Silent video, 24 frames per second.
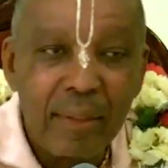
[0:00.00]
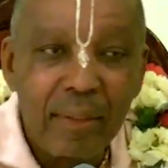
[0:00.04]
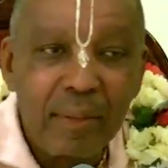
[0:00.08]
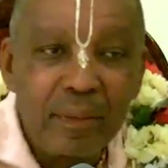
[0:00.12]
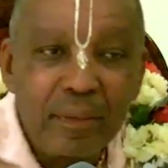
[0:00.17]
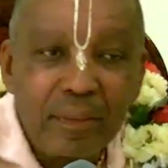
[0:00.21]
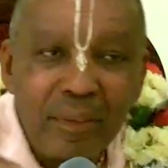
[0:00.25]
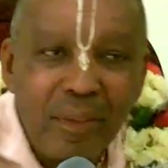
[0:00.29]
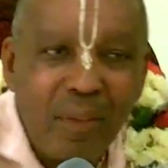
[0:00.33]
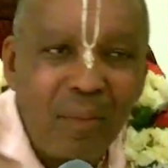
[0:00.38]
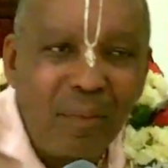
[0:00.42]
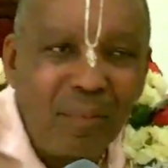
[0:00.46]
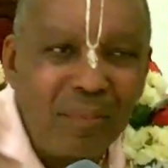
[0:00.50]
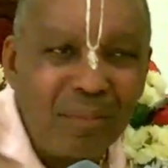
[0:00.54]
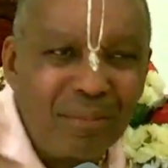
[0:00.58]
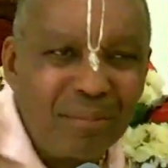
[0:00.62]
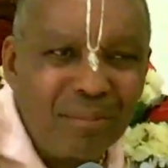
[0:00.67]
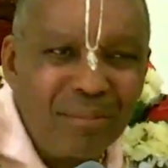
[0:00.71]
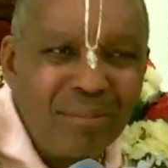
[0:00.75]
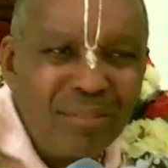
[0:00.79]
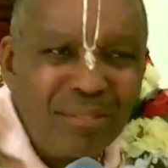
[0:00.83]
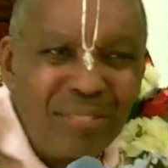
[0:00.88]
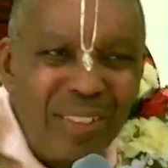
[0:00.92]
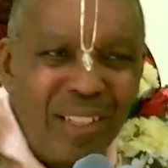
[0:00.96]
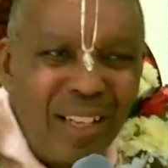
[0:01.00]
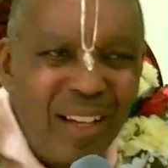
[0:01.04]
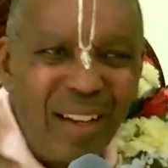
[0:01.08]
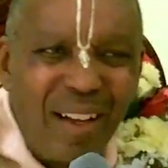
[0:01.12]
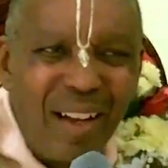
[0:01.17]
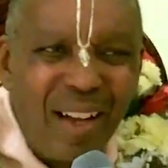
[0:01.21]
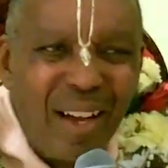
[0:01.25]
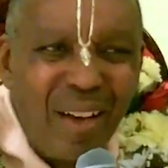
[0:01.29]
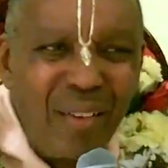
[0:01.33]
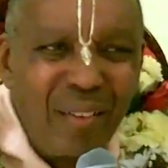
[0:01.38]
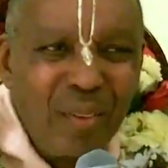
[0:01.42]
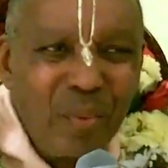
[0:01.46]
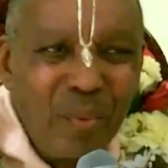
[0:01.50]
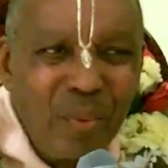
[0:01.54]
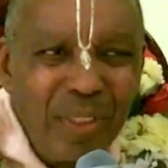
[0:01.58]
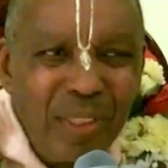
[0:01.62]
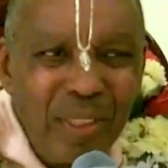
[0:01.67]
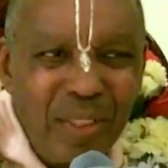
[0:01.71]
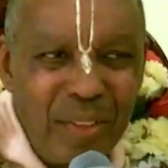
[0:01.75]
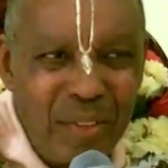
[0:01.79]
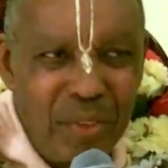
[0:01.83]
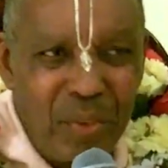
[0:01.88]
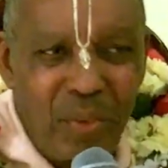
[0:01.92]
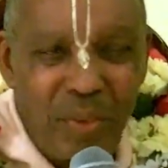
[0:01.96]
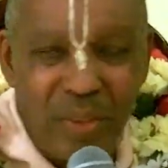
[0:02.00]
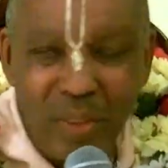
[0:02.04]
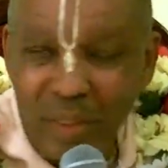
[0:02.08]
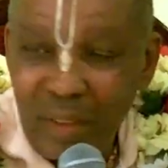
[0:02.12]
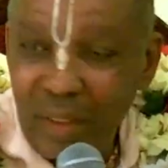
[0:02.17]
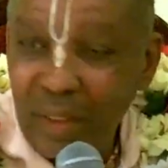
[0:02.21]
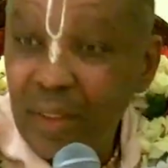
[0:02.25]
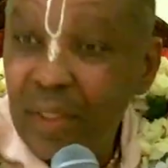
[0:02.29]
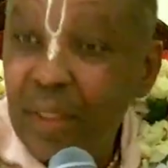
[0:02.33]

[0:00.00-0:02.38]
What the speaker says: So how do we enjoy?